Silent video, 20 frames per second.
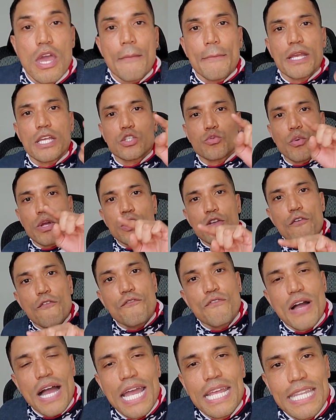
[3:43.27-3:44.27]
Because when you
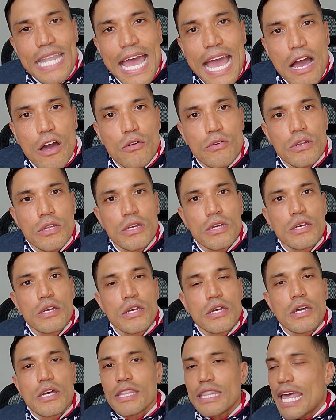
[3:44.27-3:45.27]
find out
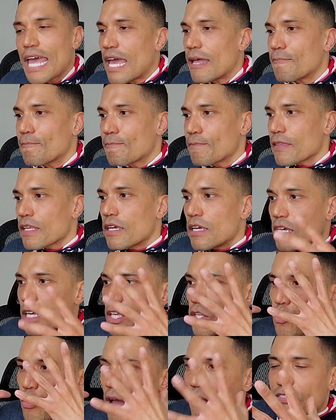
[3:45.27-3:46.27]
that
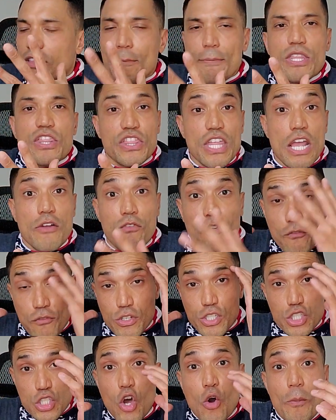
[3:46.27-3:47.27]
you have to be thankful for
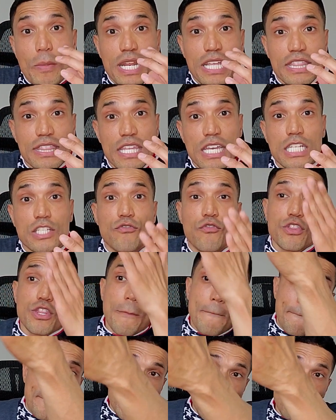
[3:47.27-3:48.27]
so many things, for the
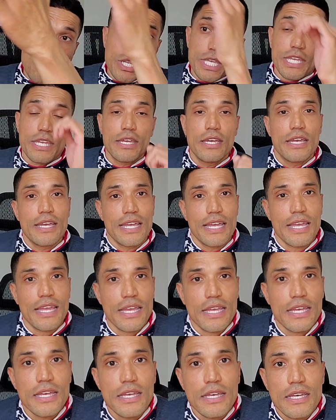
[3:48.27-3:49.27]
beauty
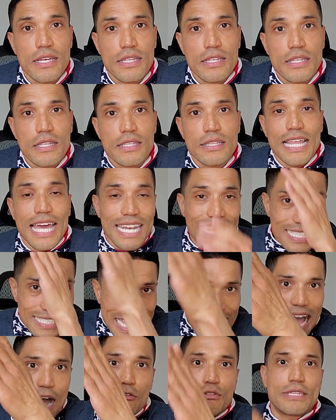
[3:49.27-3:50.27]
that is
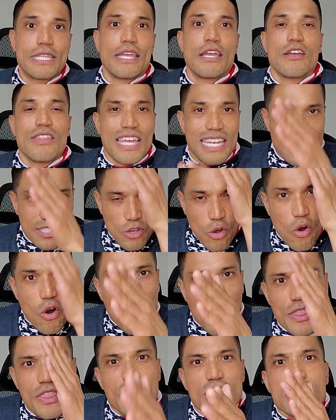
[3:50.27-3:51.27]
out there, that is
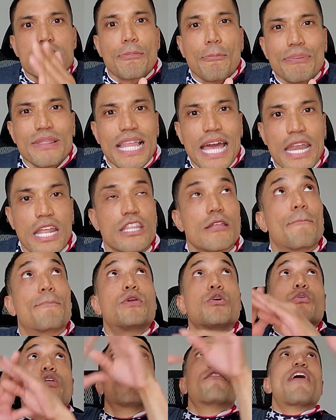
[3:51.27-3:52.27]
on this planet. The
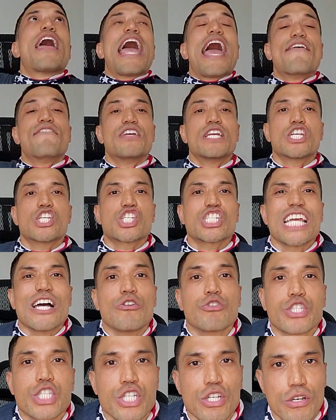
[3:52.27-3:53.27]
beauty of having
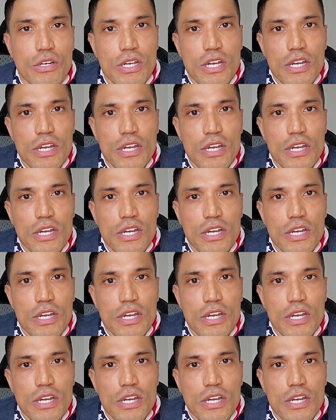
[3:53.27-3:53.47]
shelter,